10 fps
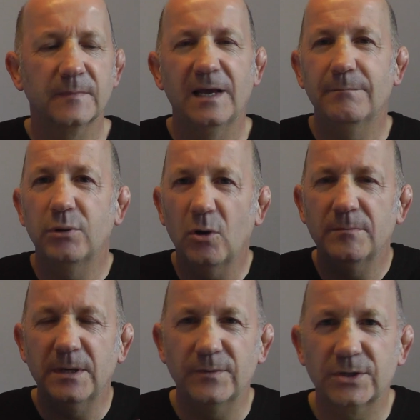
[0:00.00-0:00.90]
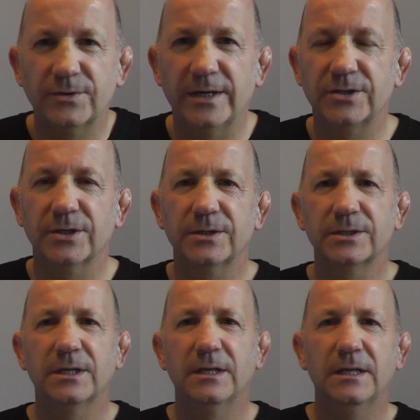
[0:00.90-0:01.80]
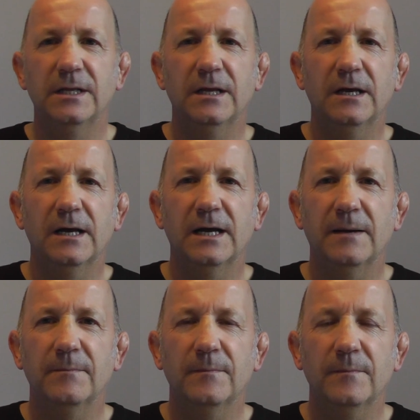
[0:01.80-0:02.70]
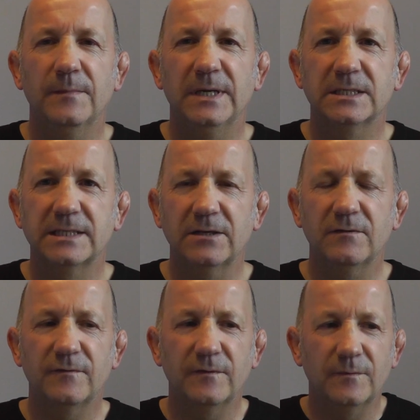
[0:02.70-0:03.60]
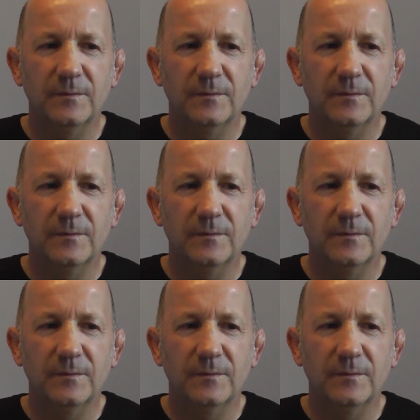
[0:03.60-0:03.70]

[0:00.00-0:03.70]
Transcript: employment restrictions, instead of